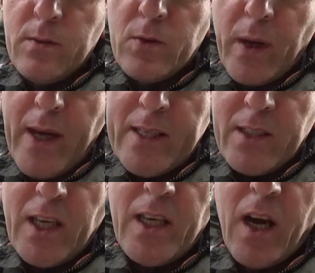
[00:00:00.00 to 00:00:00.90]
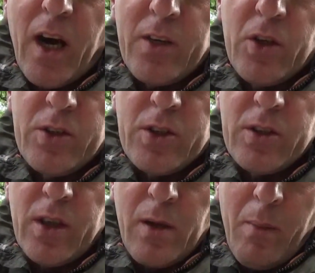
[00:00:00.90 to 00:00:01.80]
so your SD card goes
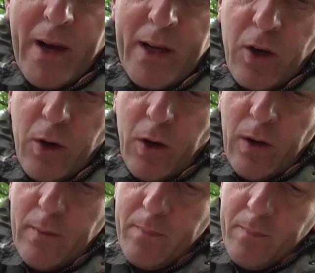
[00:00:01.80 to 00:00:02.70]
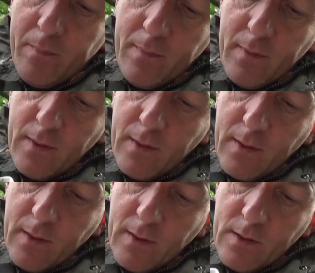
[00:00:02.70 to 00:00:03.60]
and your micro
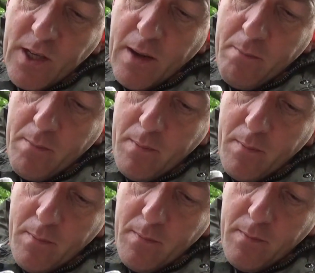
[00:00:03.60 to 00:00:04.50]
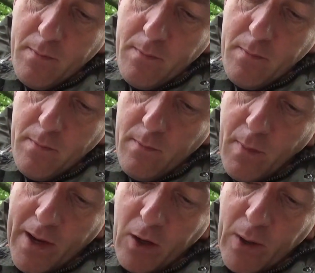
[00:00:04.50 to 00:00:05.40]
SIM,
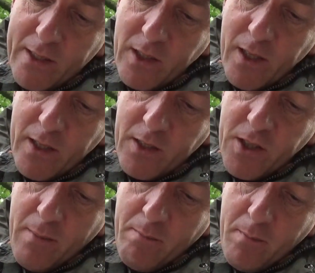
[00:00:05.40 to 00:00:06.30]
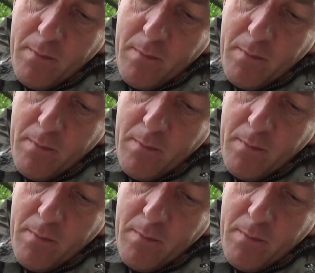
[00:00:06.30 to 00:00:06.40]
micro SD and your SIM.